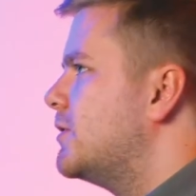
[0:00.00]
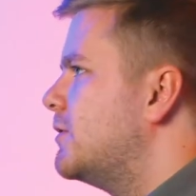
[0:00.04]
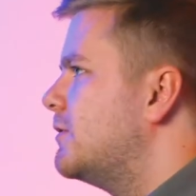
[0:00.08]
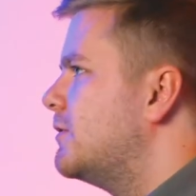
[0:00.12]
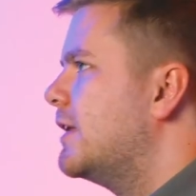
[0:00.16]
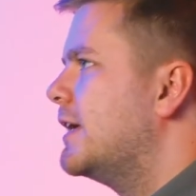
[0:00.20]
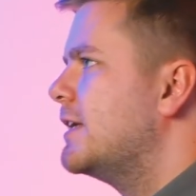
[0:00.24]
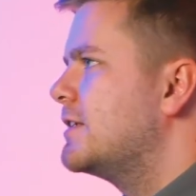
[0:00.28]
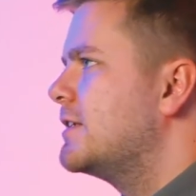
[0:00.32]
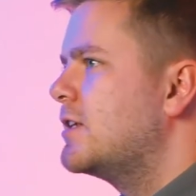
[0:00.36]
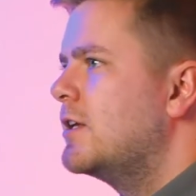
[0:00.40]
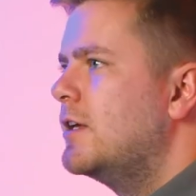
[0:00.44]
do
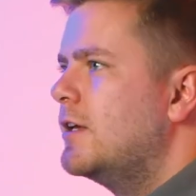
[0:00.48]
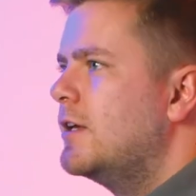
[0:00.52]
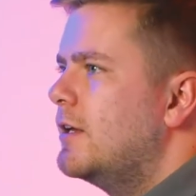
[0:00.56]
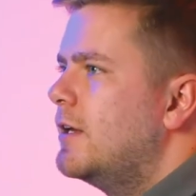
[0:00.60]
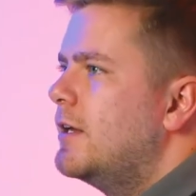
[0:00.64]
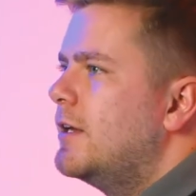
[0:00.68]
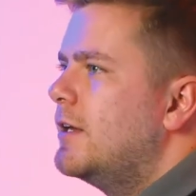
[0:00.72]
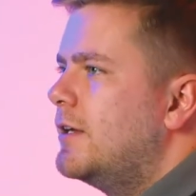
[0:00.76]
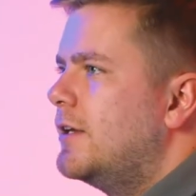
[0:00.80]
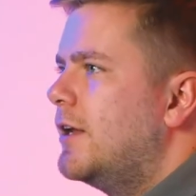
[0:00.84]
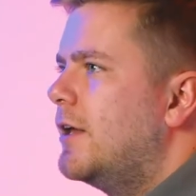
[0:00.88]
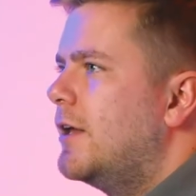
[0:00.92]
this,
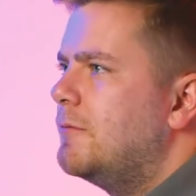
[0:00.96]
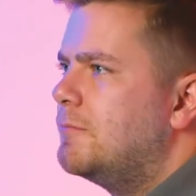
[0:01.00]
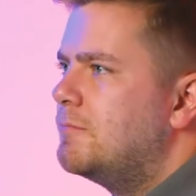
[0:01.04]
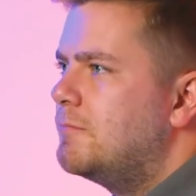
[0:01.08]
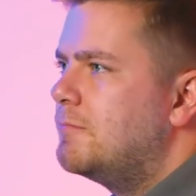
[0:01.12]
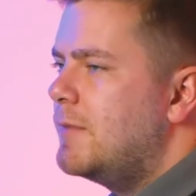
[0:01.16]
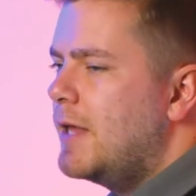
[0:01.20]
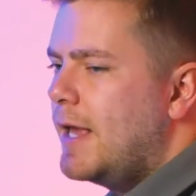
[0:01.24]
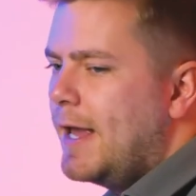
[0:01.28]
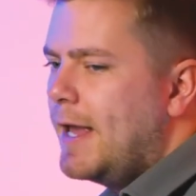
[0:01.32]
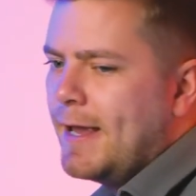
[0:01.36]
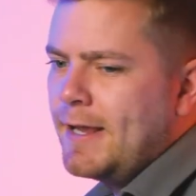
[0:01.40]
you know,
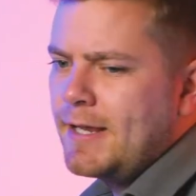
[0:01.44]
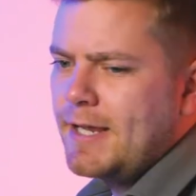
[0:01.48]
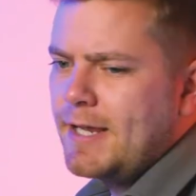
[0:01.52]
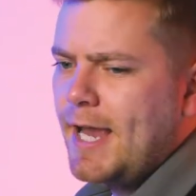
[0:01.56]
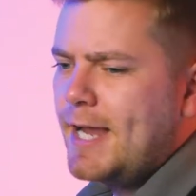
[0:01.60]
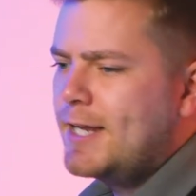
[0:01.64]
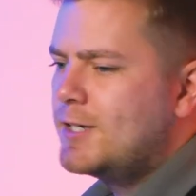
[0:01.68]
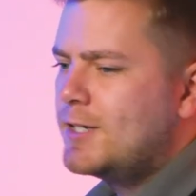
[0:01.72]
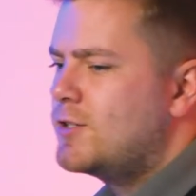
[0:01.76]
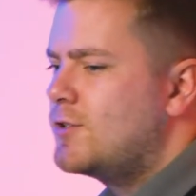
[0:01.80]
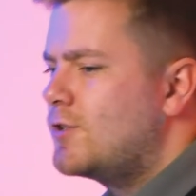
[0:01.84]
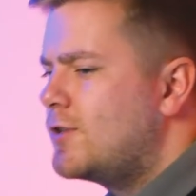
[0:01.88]

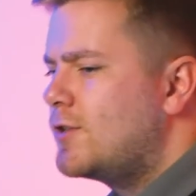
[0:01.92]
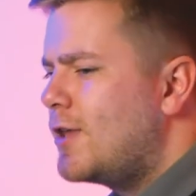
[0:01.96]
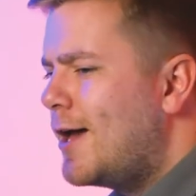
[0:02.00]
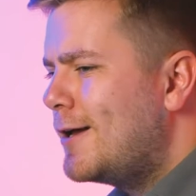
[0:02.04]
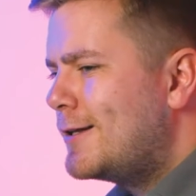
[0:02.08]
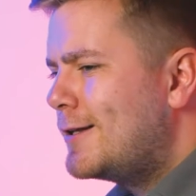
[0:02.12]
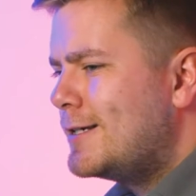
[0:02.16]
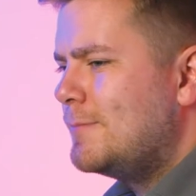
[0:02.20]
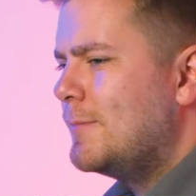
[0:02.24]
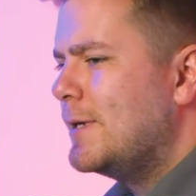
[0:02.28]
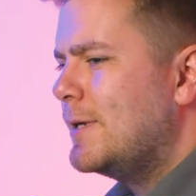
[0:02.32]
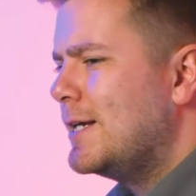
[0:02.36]
engage
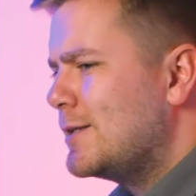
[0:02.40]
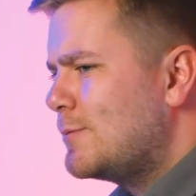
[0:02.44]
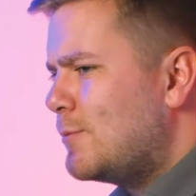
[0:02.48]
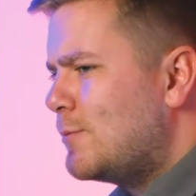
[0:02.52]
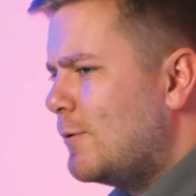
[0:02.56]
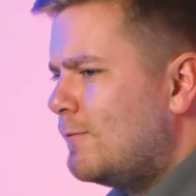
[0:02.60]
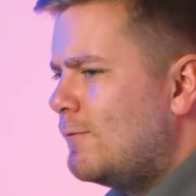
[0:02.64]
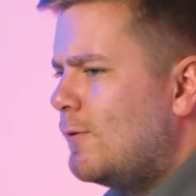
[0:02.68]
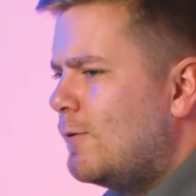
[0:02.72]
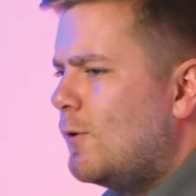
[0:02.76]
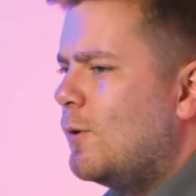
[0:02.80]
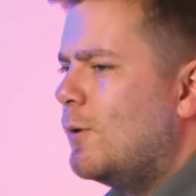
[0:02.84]
30 minutes
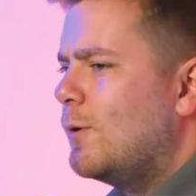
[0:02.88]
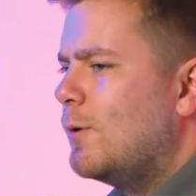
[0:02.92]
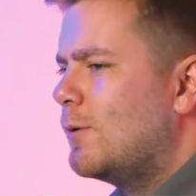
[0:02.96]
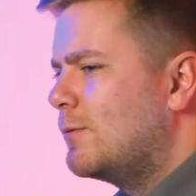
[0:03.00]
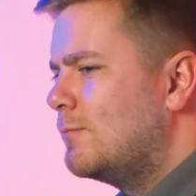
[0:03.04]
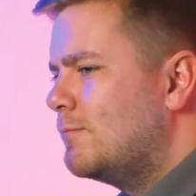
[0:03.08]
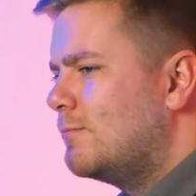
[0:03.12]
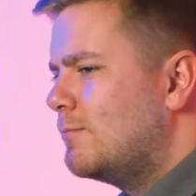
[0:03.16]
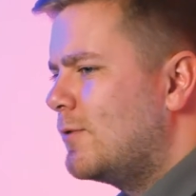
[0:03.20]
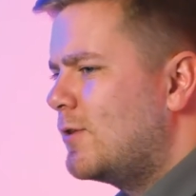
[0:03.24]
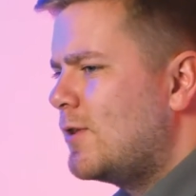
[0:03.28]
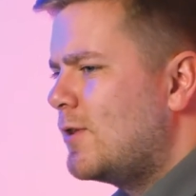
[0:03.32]

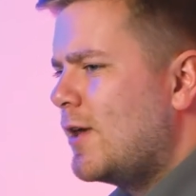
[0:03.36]
before,